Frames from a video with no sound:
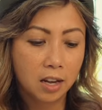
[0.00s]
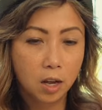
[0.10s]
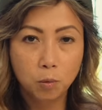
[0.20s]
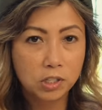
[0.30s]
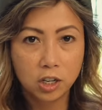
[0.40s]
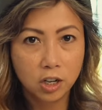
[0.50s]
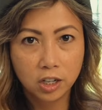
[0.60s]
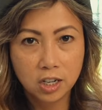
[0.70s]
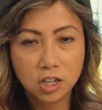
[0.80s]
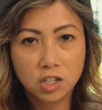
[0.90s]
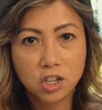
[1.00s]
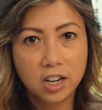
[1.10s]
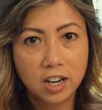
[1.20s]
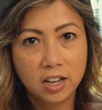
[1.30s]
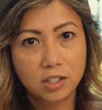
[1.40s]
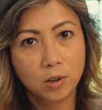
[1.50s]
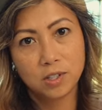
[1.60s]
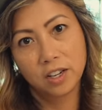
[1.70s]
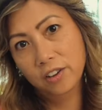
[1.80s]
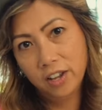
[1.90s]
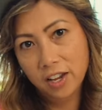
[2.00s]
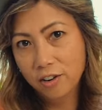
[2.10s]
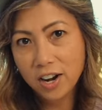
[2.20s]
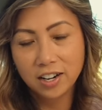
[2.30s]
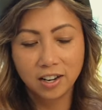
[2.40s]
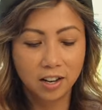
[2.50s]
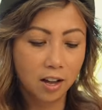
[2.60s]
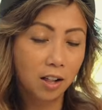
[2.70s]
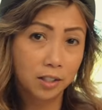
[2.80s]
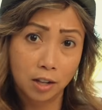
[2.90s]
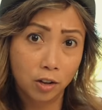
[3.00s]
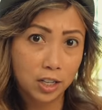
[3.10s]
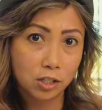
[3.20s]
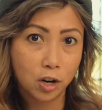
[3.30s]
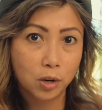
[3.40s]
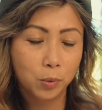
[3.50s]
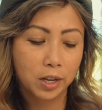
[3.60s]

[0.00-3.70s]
it was in good condition. And so I was like, okay, great, I'll get started with